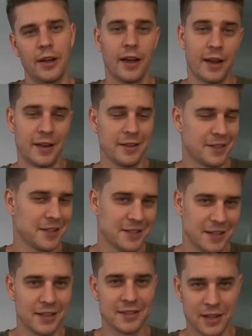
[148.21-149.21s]
8
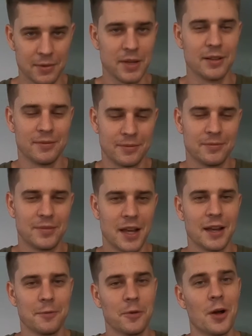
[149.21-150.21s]
16ths can be
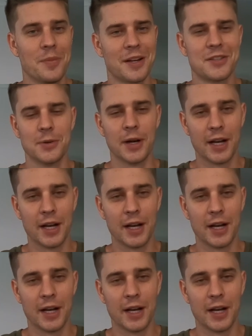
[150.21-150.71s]
taken right back to a